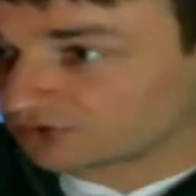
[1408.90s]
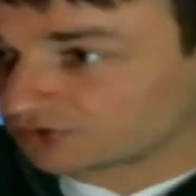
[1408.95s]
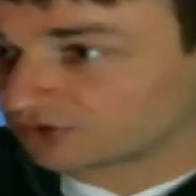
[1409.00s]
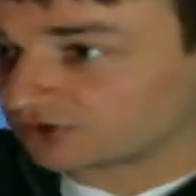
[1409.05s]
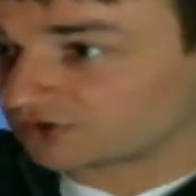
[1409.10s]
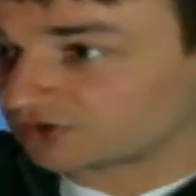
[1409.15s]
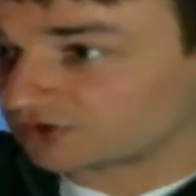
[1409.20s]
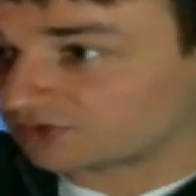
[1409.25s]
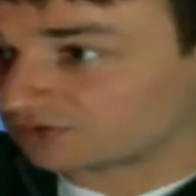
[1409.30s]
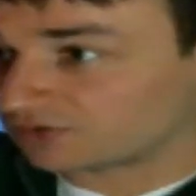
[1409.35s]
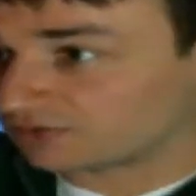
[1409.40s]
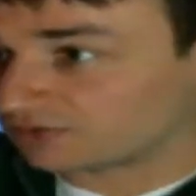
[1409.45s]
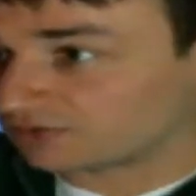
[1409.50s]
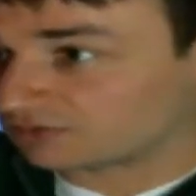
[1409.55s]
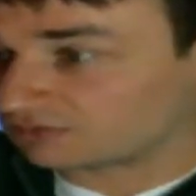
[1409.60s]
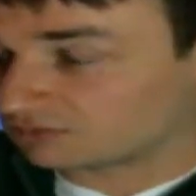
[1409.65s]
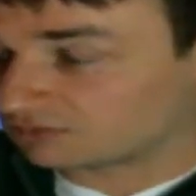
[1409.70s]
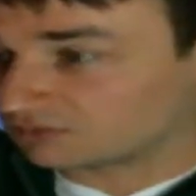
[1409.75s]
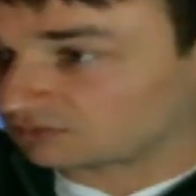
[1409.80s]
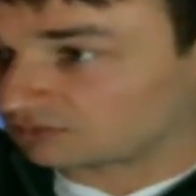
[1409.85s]
because
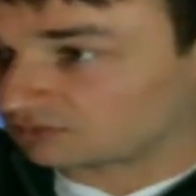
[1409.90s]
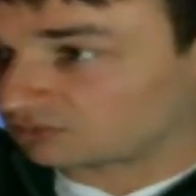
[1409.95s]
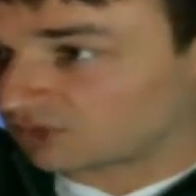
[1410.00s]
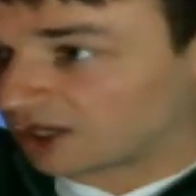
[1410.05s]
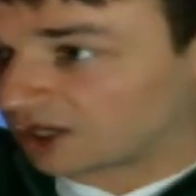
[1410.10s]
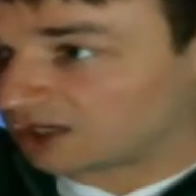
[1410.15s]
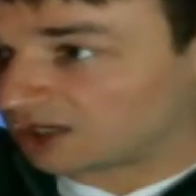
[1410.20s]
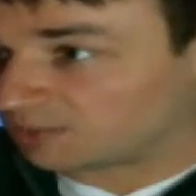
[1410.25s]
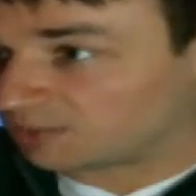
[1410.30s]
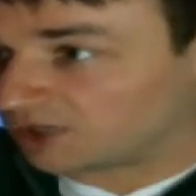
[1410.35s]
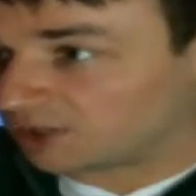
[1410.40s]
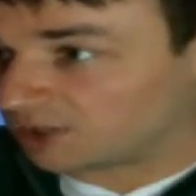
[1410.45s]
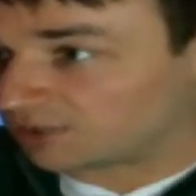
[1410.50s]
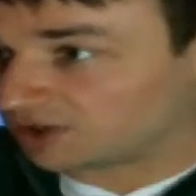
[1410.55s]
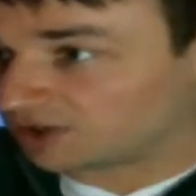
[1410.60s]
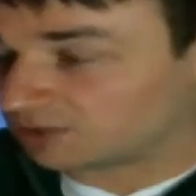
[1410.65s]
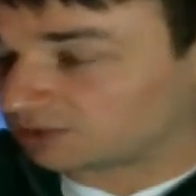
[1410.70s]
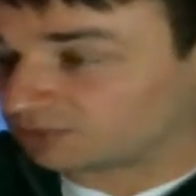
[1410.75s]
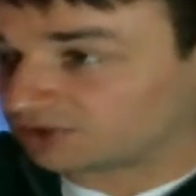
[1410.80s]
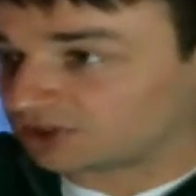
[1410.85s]
any baby
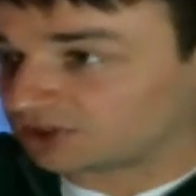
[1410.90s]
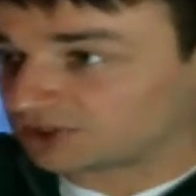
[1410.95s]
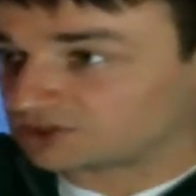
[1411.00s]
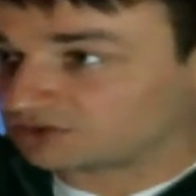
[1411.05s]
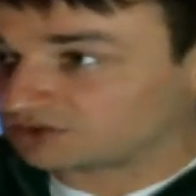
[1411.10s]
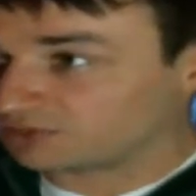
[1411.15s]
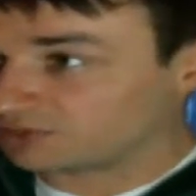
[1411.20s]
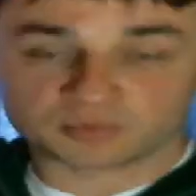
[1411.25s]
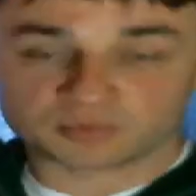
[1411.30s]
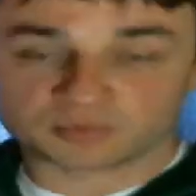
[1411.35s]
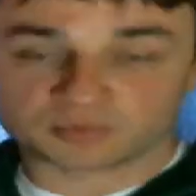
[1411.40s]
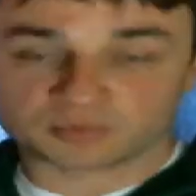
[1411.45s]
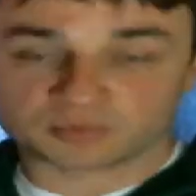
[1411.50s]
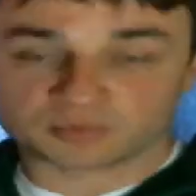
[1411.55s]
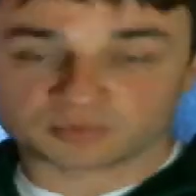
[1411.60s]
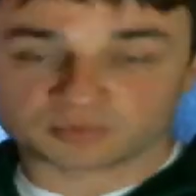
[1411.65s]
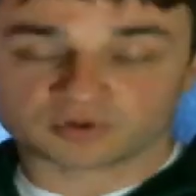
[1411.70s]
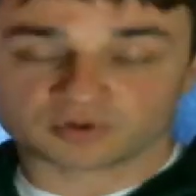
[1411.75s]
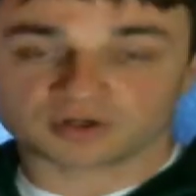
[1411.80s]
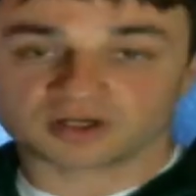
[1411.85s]
could potentially be
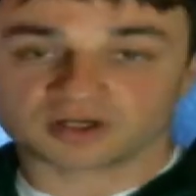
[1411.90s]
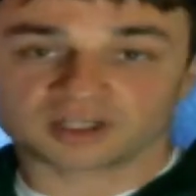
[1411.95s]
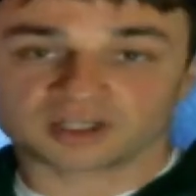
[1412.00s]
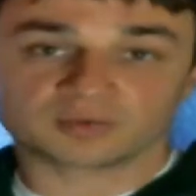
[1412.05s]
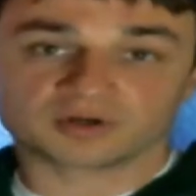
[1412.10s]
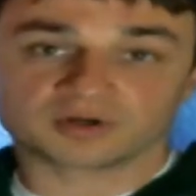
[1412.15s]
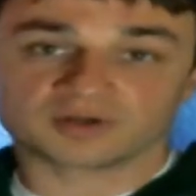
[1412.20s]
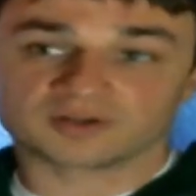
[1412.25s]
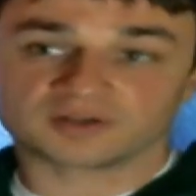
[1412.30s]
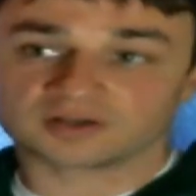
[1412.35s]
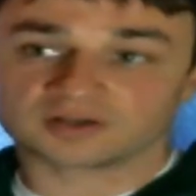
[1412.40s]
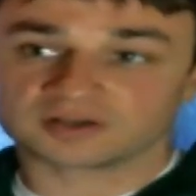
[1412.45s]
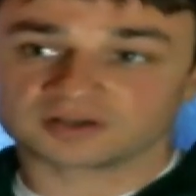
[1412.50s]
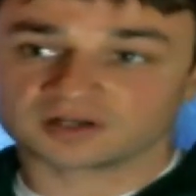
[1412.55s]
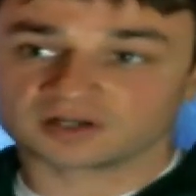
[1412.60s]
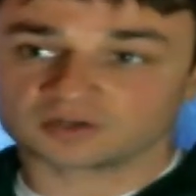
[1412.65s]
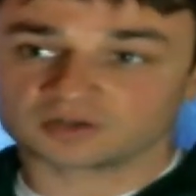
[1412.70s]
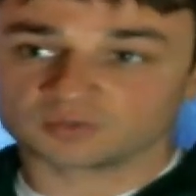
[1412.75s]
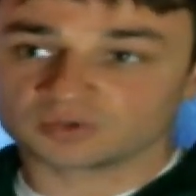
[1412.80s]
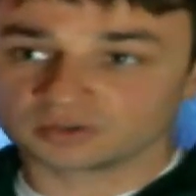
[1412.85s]
born anywhere in the
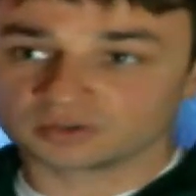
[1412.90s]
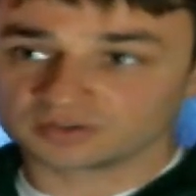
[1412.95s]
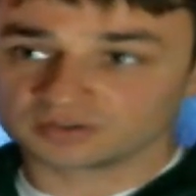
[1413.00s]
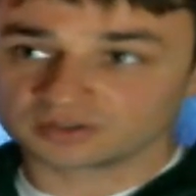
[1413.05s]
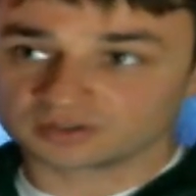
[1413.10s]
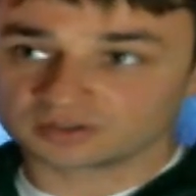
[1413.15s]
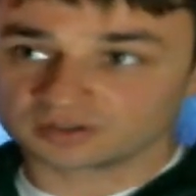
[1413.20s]
entire world.